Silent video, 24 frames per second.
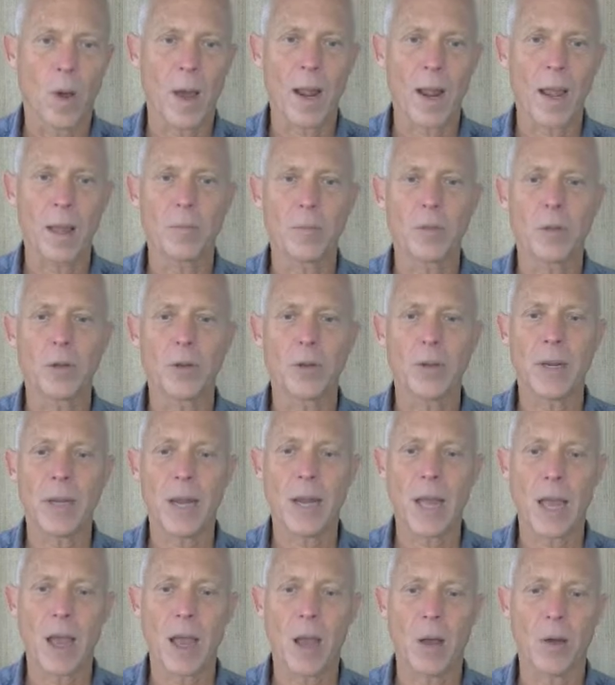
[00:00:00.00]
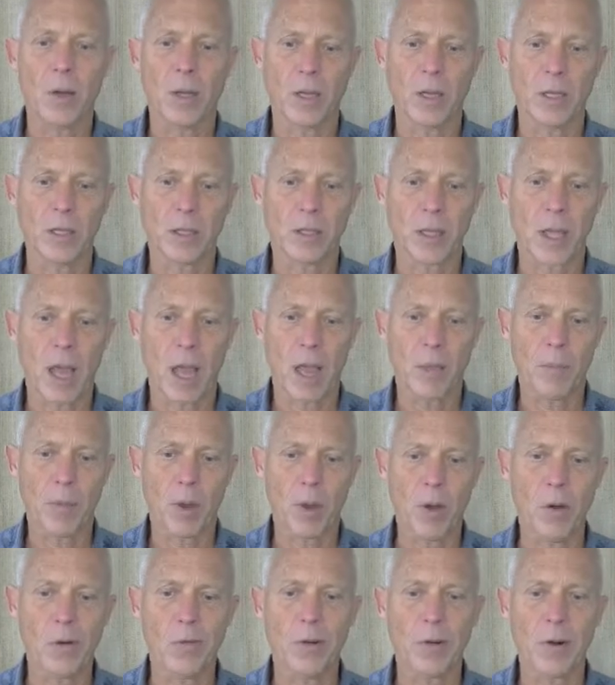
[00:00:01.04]
I'm doing now is I'm
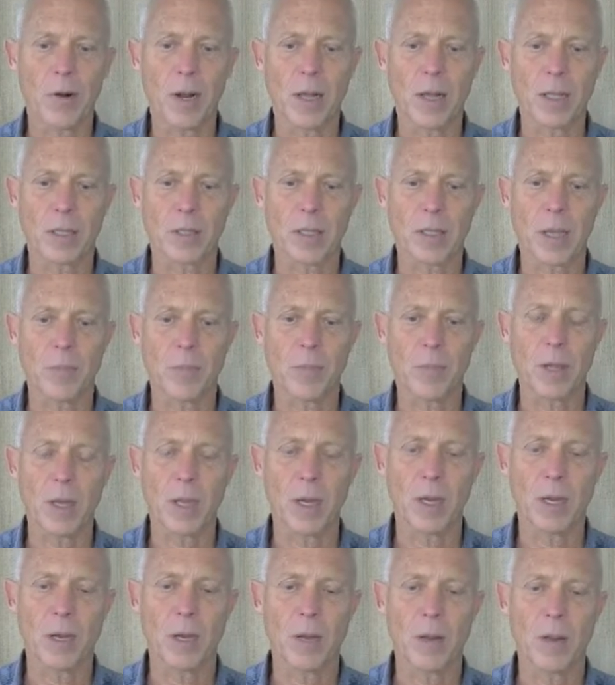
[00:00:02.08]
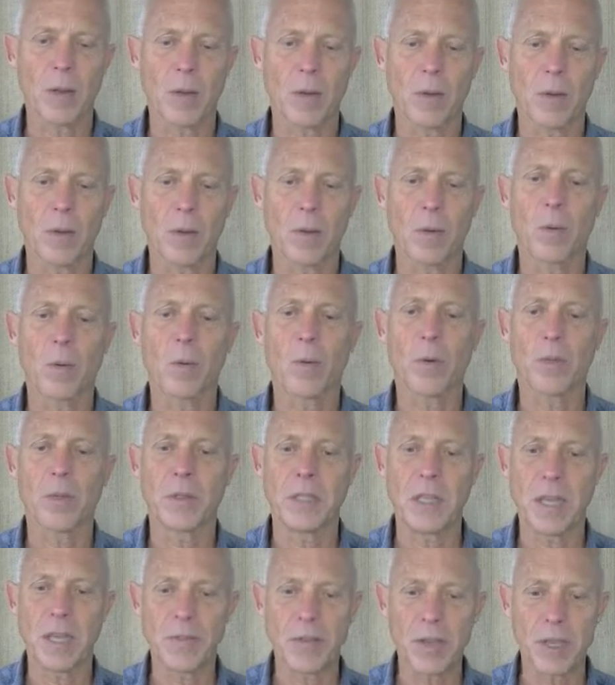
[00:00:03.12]
over at something with
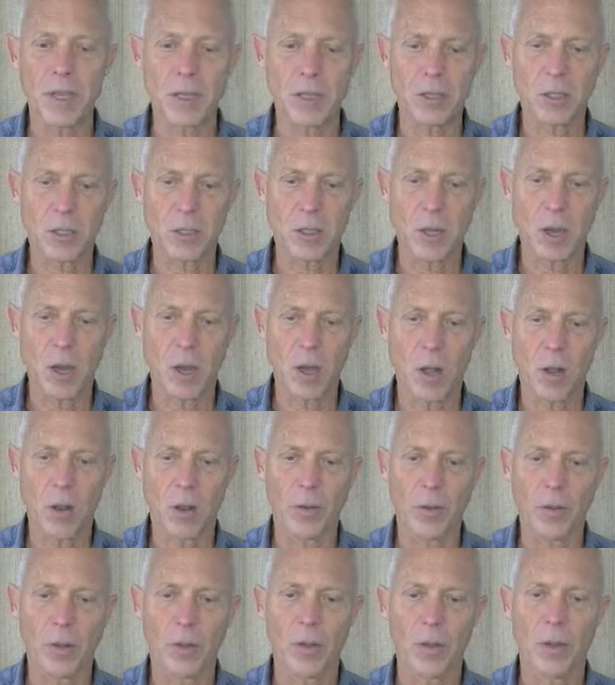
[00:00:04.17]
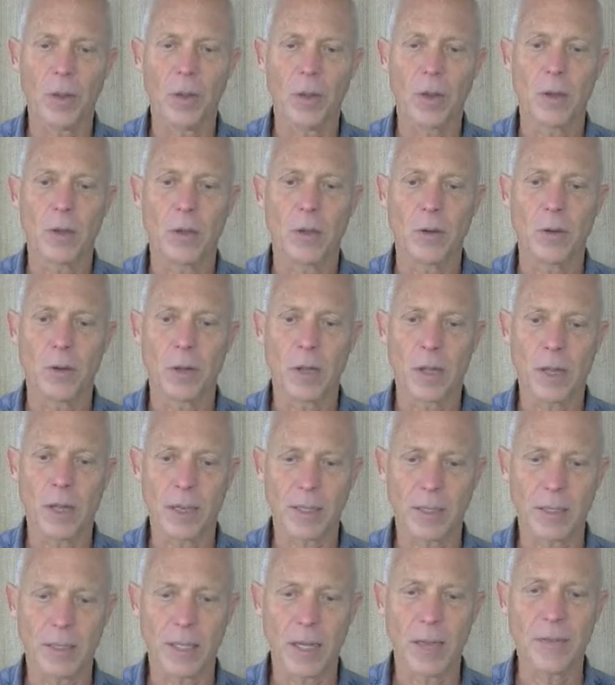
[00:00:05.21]
Divi installed. You
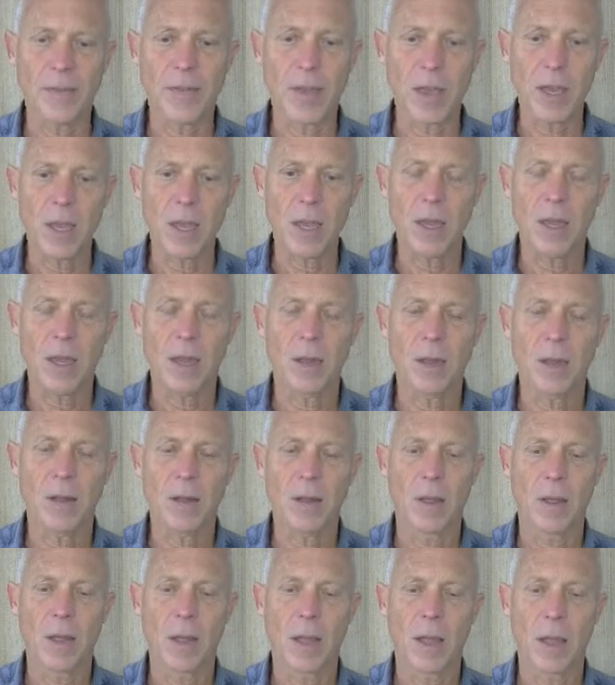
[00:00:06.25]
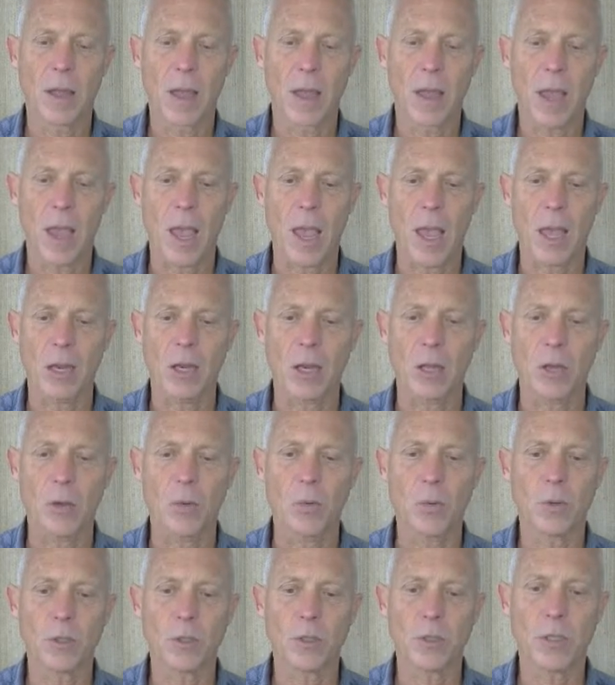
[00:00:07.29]
click Divi and you
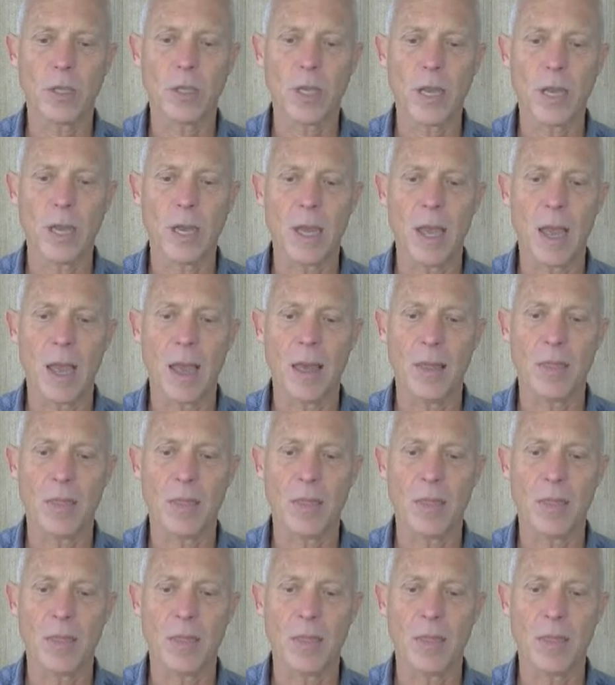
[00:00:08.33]
will see a